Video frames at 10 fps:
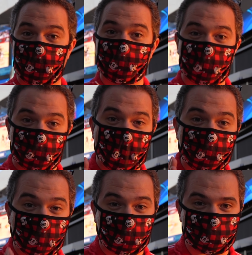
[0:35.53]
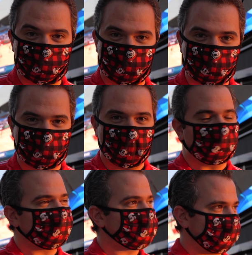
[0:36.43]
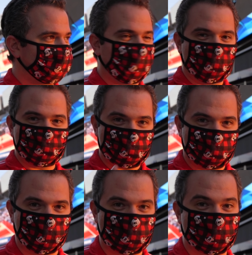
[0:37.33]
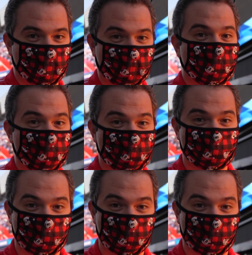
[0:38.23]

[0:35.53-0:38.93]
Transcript: over some of my personal favorites when it comes to visiting this